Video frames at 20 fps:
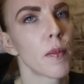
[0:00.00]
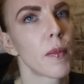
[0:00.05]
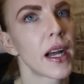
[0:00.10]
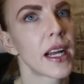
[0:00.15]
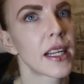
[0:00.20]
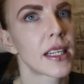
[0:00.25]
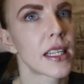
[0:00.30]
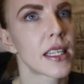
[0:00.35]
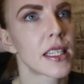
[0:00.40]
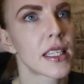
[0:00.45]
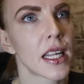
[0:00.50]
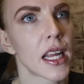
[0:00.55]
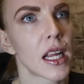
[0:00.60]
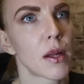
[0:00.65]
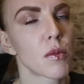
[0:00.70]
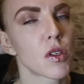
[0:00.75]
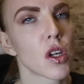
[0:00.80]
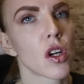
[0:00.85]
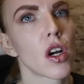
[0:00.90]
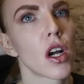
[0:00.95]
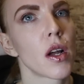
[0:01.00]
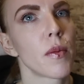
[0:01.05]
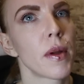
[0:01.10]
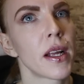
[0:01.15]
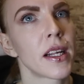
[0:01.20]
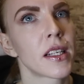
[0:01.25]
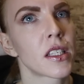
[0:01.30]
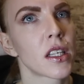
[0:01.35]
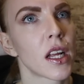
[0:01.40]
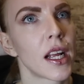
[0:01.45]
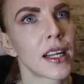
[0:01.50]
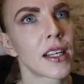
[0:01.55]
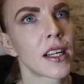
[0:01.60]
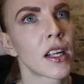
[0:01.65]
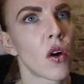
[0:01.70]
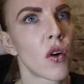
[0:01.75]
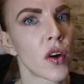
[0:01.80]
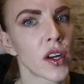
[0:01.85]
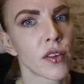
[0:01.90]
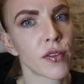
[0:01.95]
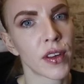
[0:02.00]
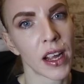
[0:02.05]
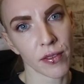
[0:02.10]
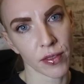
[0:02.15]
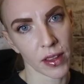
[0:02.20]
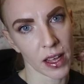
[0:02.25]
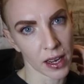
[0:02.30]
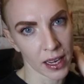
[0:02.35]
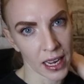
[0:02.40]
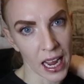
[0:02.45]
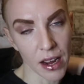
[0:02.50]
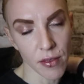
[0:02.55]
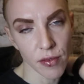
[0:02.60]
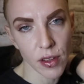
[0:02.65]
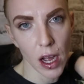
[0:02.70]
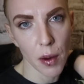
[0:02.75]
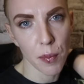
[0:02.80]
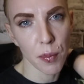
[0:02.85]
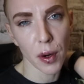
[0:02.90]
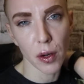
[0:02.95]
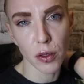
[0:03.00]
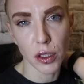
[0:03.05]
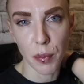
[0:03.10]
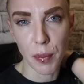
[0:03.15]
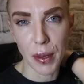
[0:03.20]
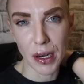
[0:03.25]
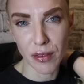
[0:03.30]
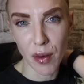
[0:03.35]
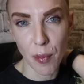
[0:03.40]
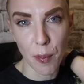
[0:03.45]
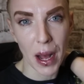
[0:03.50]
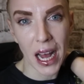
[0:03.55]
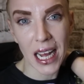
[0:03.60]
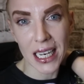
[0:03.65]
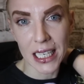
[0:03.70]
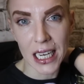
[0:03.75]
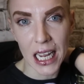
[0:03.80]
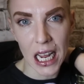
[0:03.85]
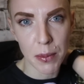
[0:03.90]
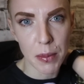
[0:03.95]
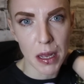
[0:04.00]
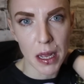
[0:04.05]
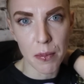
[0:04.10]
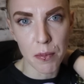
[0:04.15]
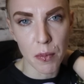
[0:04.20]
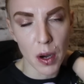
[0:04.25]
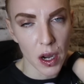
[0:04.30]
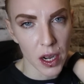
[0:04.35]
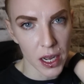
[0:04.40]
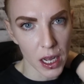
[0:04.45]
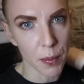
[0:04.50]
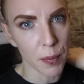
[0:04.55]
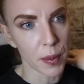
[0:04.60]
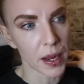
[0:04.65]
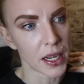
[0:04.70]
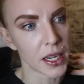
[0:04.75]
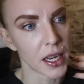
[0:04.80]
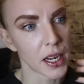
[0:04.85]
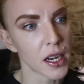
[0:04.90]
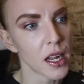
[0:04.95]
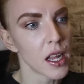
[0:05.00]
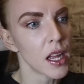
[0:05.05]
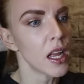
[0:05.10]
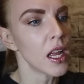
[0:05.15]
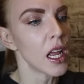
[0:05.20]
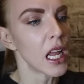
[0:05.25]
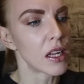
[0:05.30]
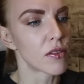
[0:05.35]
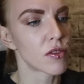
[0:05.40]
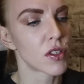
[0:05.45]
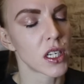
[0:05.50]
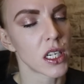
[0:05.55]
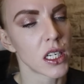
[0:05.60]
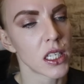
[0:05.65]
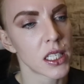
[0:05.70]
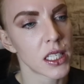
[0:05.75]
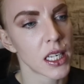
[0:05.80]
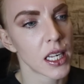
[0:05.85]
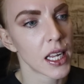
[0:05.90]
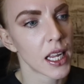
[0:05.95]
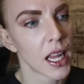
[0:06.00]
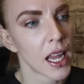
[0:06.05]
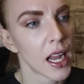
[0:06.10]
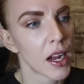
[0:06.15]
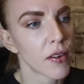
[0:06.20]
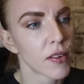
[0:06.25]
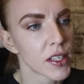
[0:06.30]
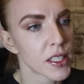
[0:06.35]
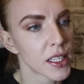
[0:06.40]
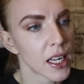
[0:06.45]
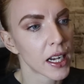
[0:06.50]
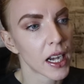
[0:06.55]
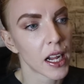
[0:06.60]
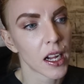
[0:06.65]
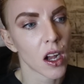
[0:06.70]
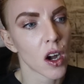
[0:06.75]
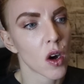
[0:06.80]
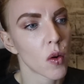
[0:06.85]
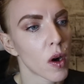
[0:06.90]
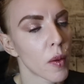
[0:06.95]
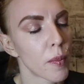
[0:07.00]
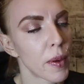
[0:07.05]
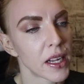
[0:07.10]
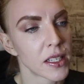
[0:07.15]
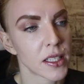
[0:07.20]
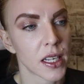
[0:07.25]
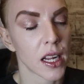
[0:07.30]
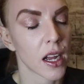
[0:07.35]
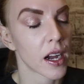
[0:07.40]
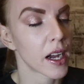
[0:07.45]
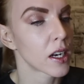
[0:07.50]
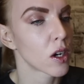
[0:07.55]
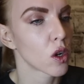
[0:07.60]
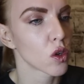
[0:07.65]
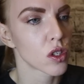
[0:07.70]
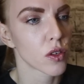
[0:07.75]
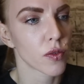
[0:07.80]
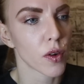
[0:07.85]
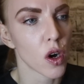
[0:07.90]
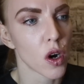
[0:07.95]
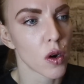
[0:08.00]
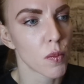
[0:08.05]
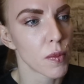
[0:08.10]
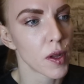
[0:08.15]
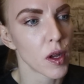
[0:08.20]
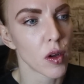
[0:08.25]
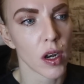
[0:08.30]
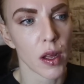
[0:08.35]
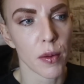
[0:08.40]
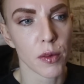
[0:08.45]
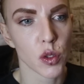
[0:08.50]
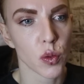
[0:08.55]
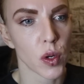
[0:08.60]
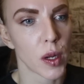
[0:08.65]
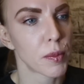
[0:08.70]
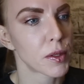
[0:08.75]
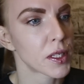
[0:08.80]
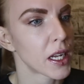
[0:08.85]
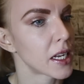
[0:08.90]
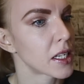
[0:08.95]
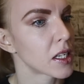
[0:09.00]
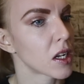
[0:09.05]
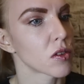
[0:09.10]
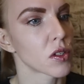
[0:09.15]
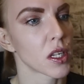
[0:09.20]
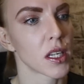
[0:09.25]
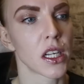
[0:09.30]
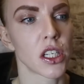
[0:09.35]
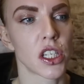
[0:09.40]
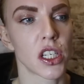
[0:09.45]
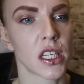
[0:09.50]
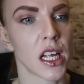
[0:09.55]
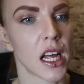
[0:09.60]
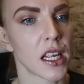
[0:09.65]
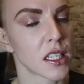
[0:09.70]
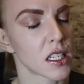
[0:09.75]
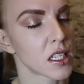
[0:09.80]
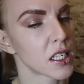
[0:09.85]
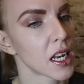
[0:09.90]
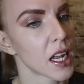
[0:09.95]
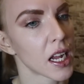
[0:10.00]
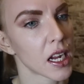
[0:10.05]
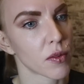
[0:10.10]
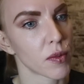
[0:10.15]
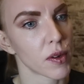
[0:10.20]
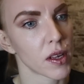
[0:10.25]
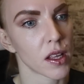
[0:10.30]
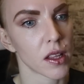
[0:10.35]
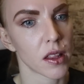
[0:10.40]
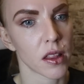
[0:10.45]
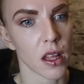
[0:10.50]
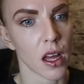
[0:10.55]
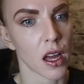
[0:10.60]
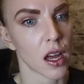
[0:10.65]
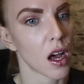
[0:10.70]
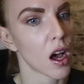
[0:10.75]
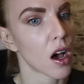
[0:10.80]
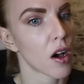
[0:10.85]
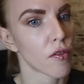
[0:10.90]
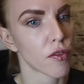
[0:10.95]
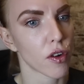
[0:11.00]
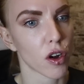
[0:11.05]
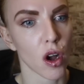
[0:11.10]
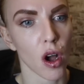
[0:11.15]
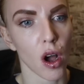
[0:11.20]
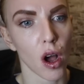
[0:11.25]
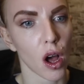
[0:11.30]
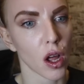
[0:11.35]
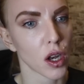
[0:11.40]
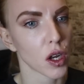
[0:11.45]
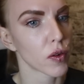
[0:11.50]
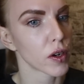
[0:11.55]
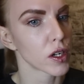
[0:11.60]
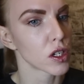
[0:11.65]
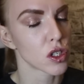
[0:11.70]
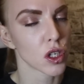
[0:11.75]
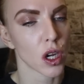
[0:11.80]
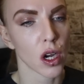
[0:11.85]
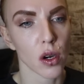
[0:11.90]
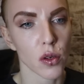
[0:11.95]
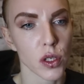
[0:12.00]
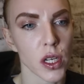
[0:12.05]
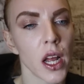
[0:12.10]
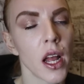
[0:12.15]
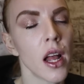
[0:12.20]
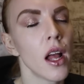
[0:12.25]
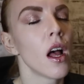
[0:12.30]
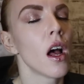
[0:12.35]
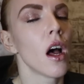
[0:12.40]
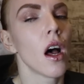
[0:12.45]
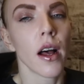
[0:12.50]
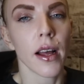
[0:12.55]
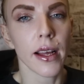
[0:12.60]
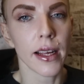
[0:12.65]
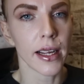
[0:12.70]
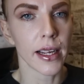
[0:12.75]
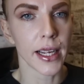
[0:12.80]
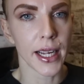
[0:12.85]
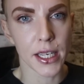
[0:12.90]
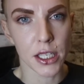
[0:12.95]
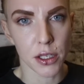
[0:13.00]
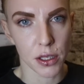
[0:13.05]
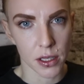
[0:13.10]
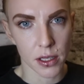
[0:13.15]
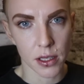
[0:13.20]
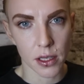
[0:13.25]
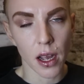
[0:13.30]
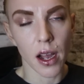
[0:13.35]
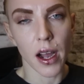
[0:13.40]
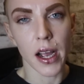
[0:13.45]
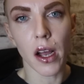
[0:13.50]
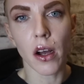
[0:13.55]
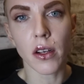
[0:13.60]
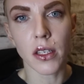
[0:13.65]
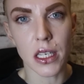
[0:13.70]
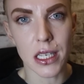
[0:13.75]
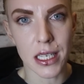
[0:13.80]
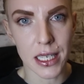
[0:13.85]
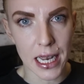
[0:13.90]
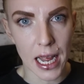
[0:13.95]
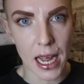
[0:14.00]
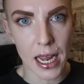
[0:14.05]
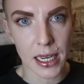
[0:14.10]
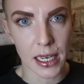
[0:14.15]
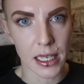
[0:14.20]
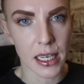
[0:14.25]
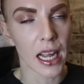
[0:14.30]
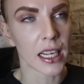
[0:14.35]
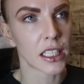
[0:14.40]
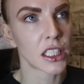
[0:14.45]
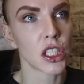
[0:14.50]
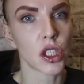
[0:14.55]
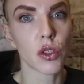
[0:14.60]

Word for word: but at the same time, it's it kind of gave that gave that approach a bit of a bad name, in my opinion. If she's sitting here and saying like, oh well, basically I had lots of oatmeal and sweet potatoes, and then she has a snack with uh, avocado and toast, it's I understand it. Like